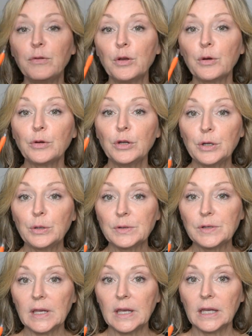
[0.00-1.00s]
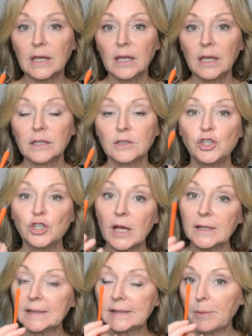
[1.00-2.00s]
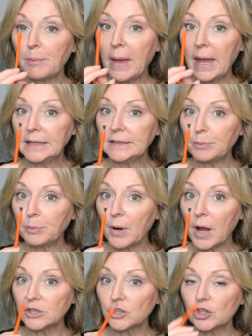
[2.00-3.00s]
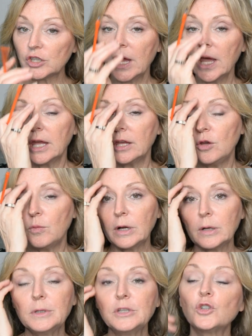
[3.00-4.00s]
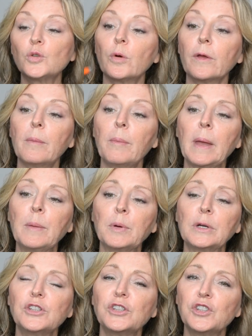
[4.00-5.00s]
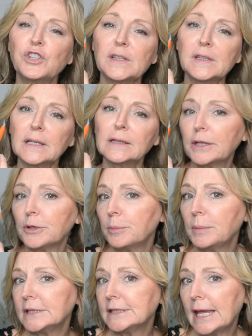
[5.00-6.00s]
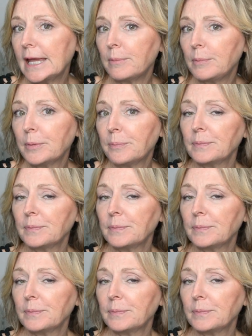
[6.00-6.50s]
you're using just the paintbrush, you want to be sure the paintbrush is just a little bit damp